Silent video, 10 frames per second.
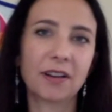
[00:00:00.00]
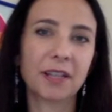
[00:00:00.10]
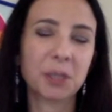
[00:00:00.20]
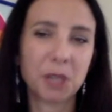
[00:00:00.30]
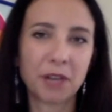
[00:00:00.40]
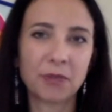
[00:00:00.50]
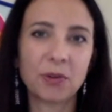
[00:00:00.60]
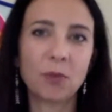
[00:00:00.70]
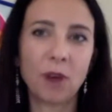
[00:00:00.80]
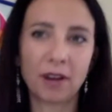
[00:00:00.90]
In
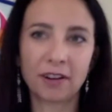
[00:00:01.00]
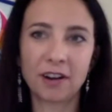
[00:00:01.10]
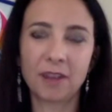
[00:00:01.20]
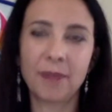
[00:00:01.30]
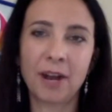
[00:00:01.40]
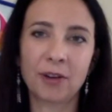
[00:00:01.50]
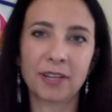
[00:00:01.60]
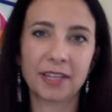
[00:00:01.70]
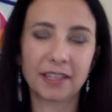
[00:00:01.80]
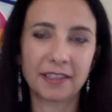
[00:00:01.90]
general, water on
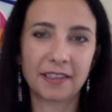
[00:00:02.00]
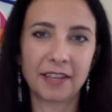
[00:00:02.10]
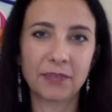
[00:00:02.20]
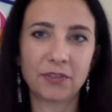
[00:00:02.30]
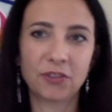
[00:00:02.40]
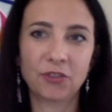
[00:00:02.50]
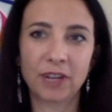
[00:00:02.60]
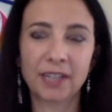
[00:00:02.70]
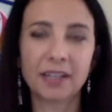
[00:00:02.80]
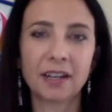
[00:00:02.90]
Maui is safe to
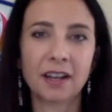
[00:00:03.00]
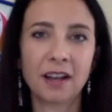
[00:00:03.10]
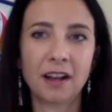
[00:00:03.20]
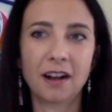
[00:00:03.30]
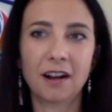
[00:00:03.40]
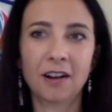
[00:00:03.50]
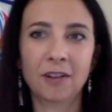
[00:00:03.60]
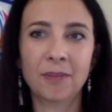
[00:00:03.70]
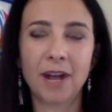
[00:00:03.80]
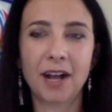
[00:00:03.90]
drink.
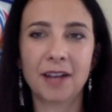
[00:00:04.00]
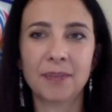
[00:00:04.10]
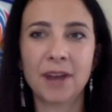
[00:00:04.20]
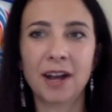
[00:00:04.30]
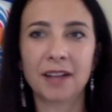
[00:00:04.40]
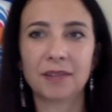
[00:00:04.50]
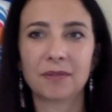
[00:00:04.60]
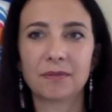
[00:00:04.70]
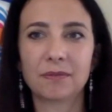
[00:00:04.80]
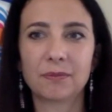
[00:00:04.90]
I'm not
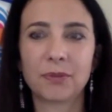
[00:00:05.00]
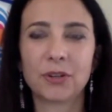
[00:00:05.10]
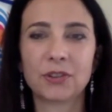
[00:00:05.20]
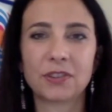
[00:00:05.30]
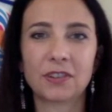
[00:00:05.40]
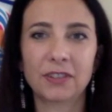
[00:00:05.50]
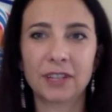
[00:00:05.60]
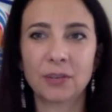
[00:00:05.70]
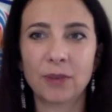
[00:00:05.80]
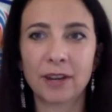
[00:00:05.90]

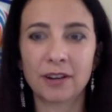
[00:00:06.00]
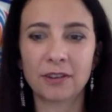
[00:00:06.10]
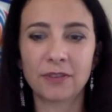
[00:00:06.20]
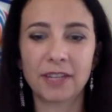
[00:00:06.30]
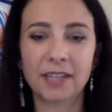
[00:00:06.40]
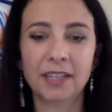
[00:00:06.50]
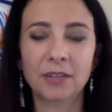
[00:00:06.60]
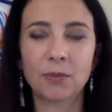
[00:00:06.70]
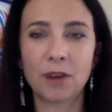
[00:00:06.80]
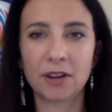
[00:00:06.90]
personally aware of
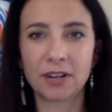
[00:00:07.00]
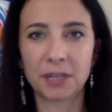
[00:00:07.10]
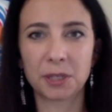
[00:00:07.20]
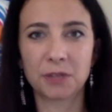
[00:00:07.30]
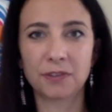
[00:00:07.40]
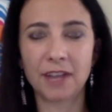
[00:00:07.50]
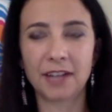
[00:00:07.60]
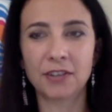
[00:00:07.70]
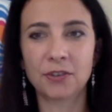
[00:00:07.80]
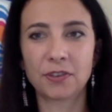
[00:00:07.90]
any water issues.
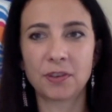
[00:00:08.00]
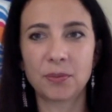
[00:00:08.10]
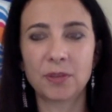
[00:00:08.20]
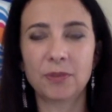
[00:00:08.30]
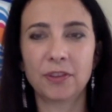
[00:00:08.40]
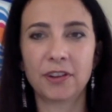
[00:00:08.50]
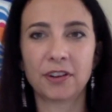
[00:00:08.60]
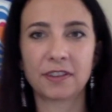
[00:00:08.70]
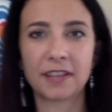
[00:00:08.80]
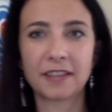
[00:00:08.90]
I know some people that
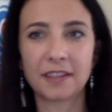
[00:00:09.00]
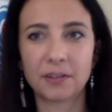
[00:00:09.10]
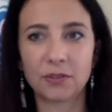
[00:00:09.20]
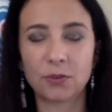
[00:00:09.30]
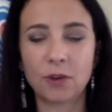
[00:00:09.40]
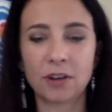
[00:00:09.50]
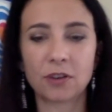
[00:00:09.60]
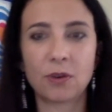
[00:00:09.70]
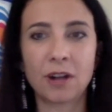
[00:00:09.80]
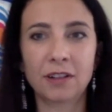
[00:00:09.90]
are sensitive to
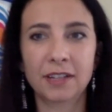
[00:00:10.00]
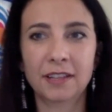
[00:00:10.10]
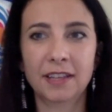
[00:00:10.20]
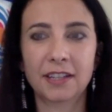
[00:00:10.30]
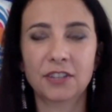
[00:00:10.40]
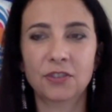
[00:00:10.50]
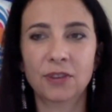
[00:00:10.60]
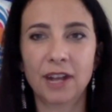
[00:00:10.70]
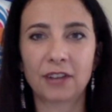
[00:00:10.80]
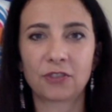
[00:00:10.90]
water quality, they can
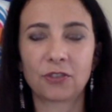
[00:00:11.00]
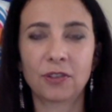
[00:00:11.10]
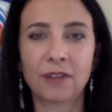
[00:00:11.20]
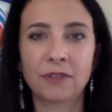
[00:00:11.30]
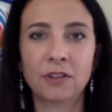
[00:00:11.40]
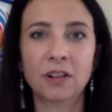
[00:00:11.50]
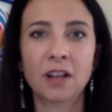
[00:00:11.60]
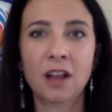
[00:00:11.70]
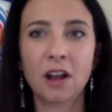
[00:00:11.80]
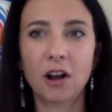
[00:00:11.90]
do an extra
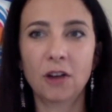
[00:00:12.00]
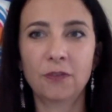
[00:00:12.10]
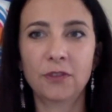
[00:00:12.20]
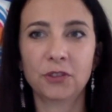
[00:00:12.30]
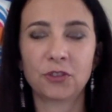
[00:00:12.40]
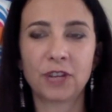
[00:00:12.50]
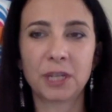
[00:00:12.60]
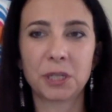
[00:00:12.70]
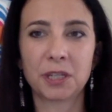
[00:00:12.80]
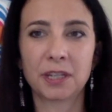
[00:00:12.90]
level of
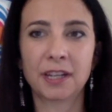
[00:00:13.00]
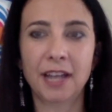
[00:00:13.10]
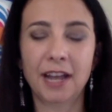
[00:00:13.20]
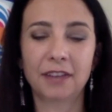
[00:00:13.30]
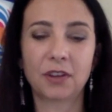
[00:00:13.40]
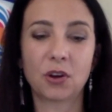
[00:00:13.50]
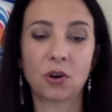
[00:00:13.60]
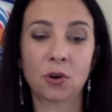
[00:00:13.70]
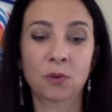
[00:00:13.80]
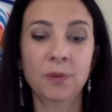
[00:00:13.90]
filtration at
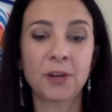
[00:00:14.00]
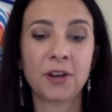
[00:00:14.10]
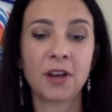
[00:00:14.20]
home.